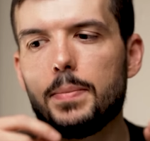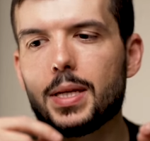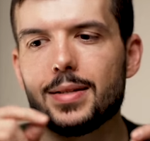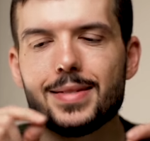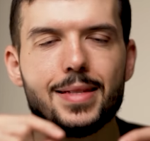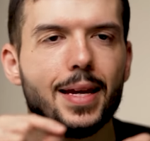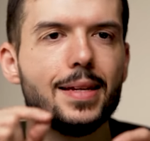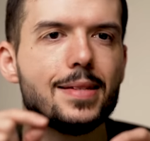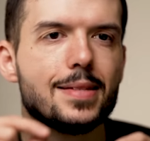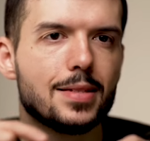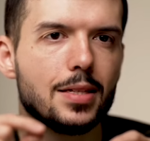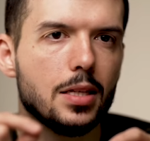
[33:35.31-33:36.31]
Because they
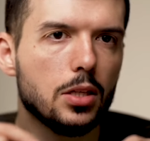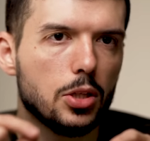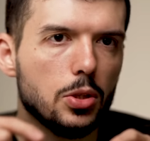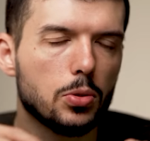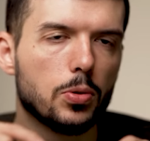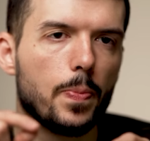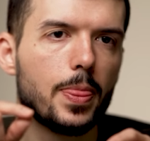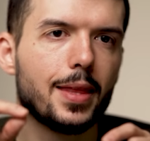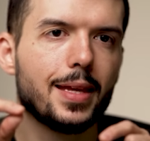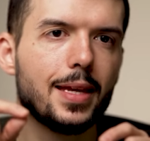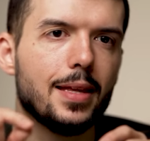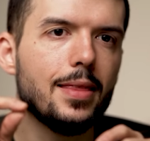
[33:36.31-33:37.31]
see you
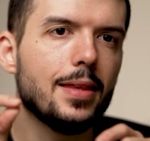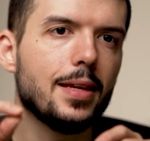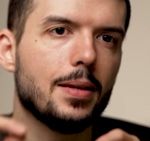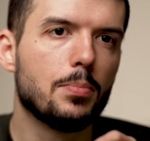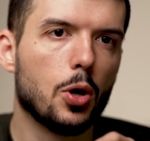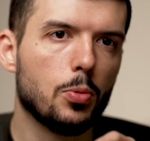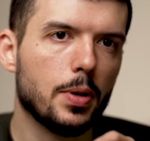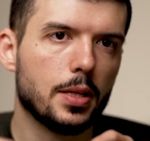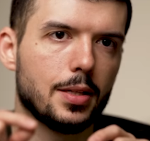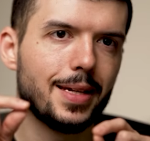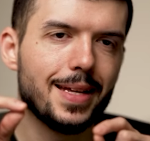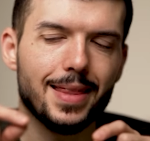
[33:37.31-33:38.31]
in the moment,
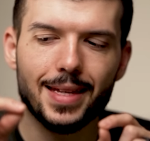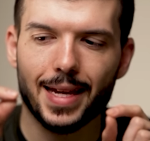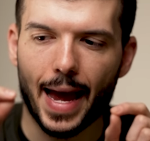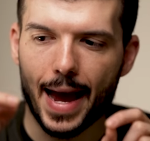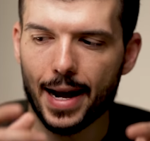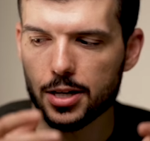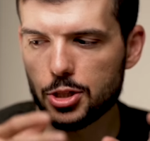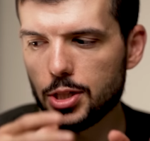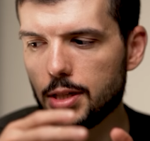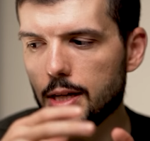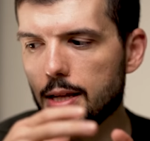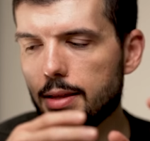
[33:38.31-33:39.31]
in the
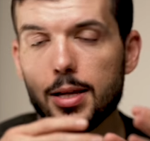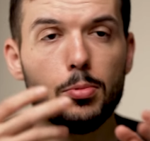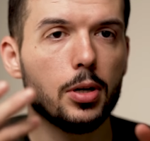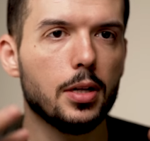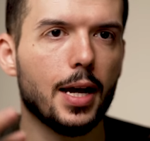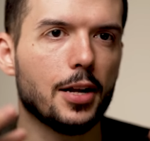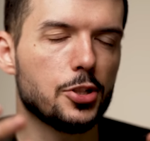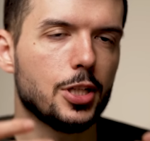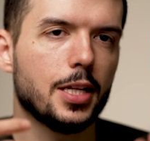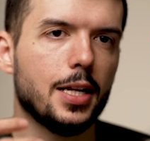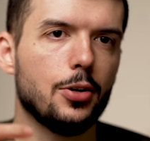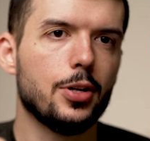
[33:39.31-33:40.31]
action, and they want to actually
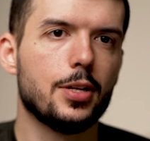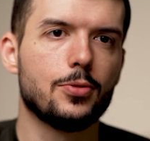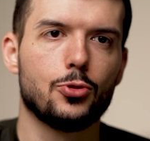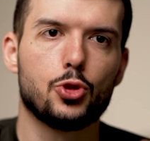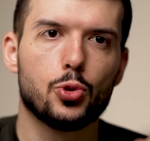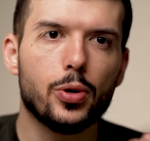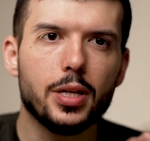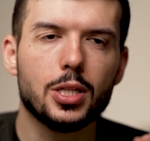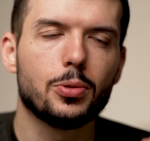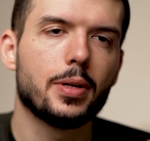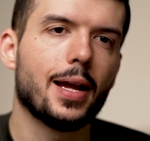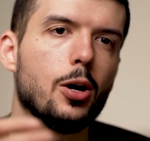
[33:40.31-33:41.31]
get out and join
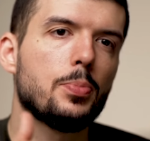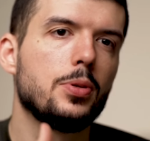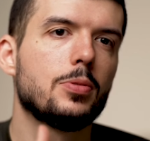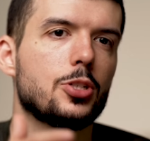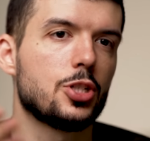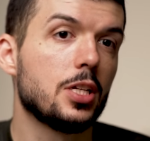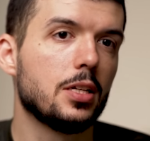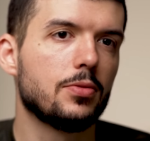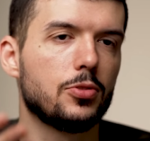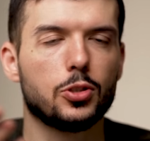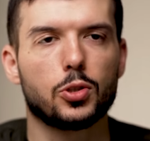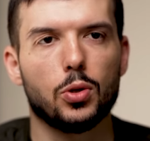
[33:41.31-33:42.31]
you and help you achieve
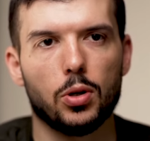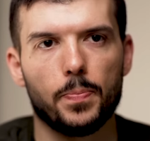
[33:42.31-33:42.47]
your goal.